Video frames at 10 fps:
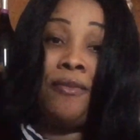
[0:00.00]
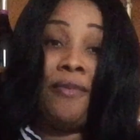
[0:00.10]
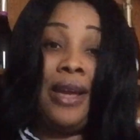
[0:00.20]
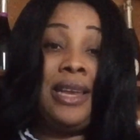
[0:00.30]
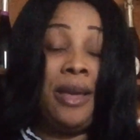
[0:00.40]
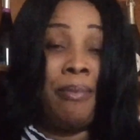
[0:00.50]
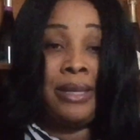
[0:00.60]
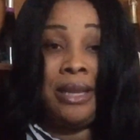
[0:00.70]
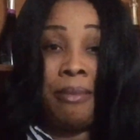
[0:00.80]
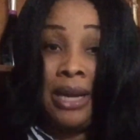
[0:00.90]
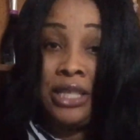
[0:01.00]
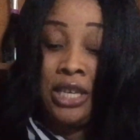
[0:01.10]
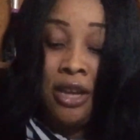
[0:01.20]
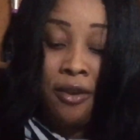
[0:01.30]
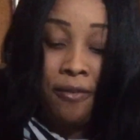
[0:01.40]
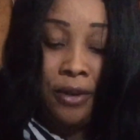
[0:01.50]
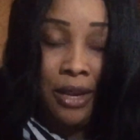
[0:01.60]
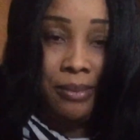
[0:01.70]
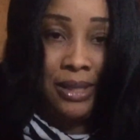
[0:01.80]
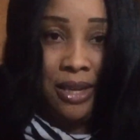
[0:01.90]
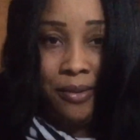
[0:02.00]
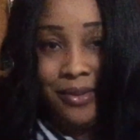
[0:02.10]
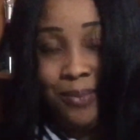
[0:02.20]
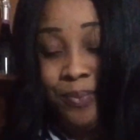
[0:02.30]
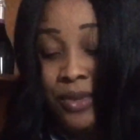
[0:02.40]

find a better match for themselves.